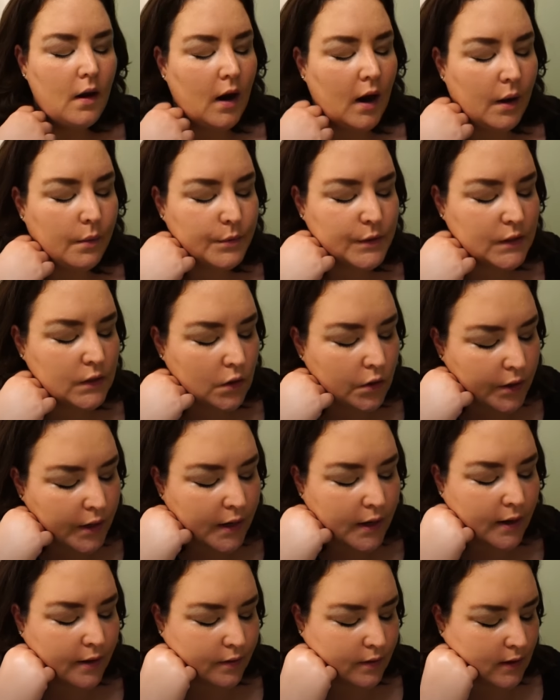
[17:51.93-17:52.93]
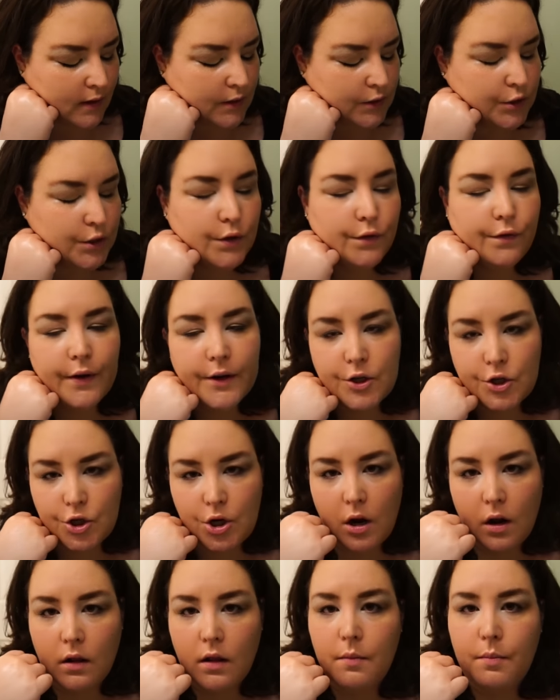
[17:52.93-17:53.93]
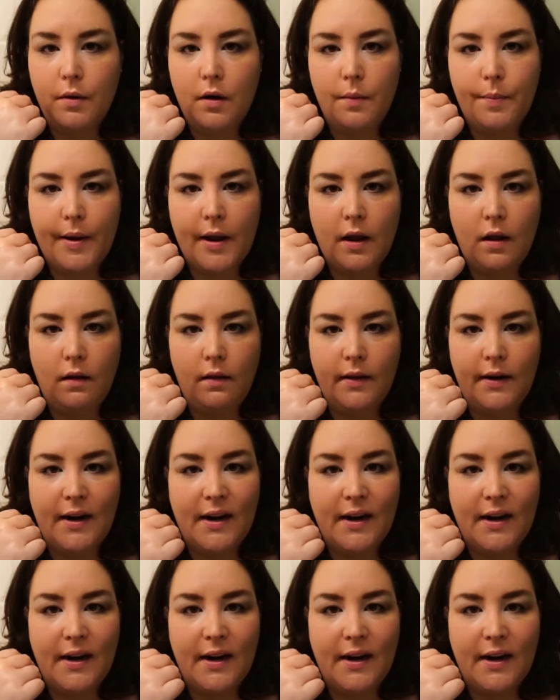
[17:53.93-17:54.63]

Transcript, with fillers: I was looking at the Too Faced Chocolate Bar palette